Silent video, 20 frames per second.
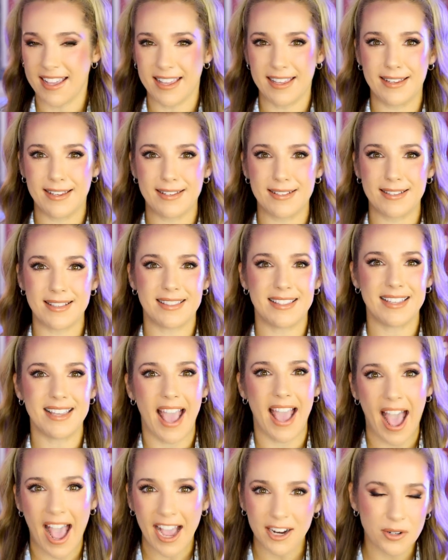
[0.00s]
is the
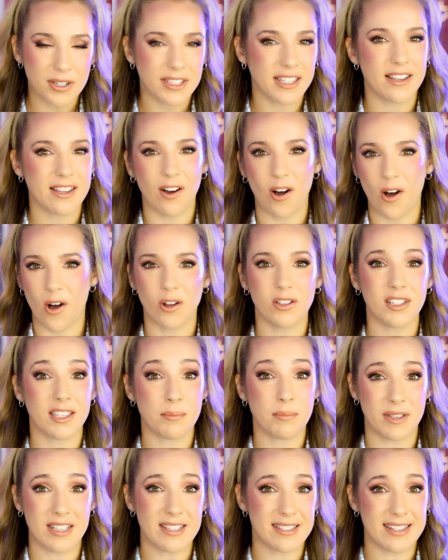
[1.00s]
aggregate hauling
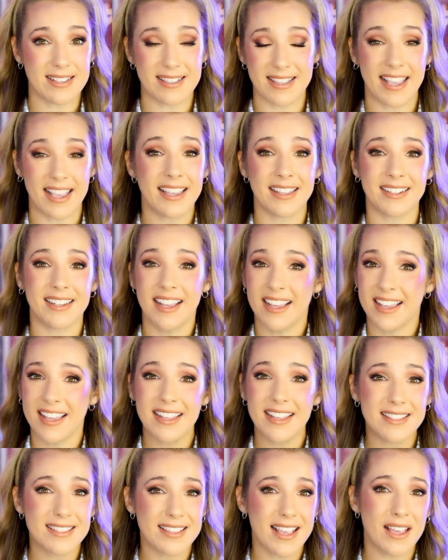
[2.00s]
business, and
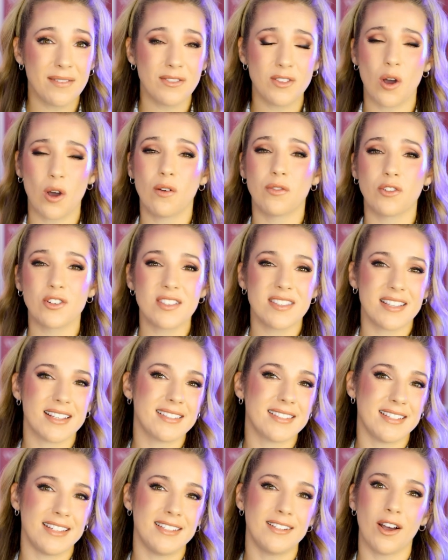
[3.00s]
it saves over
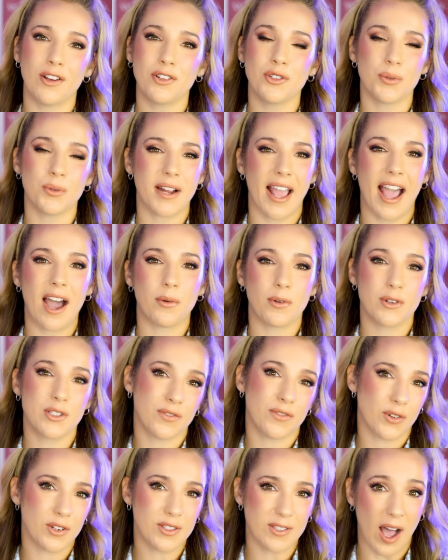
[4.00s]
1,600 hours
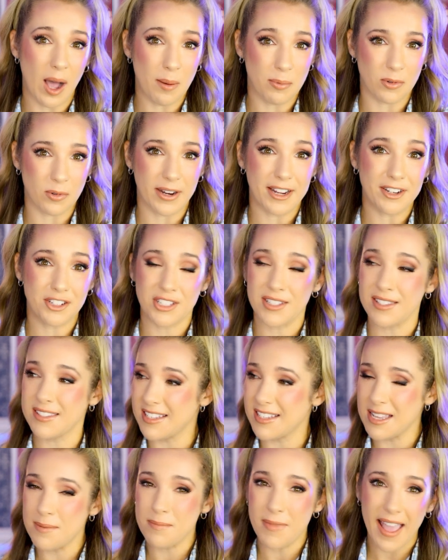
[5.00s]
for its operations
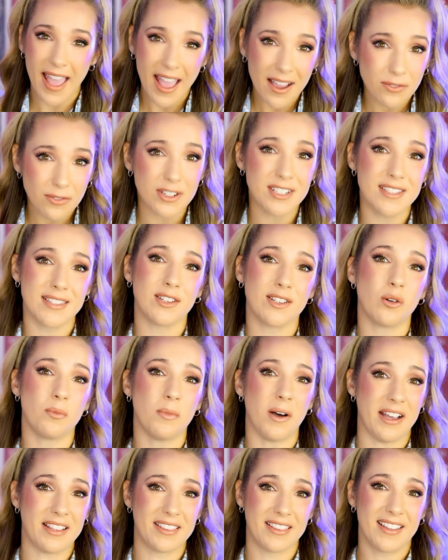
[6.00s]
team every single
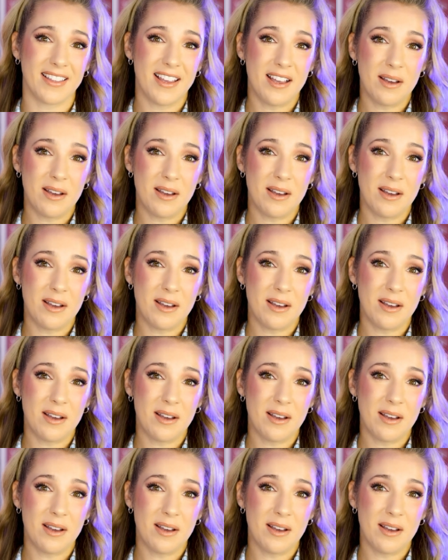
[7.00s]
month.